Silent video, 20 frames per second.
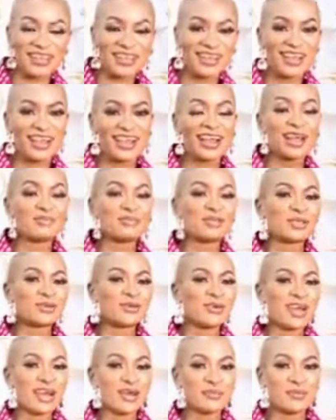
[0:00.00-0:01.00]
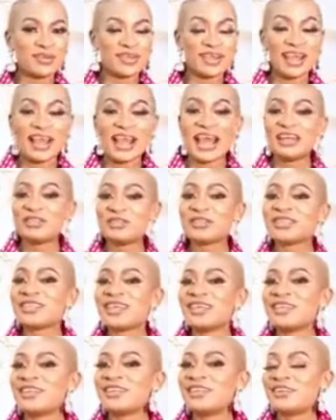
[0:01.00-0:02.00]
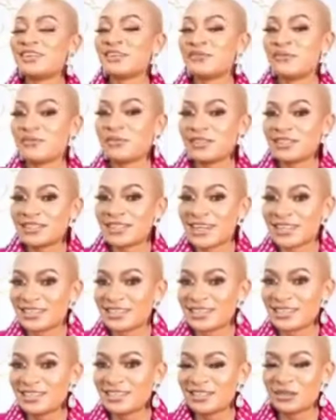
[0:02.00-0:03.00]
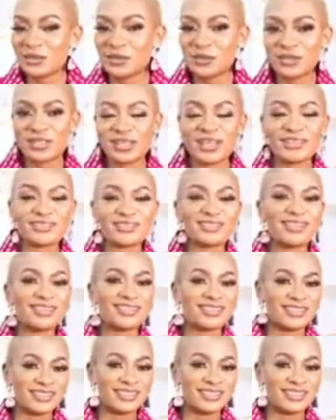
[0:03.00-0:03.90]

I'm so happy. I just signed another fantastic deal with Excelsis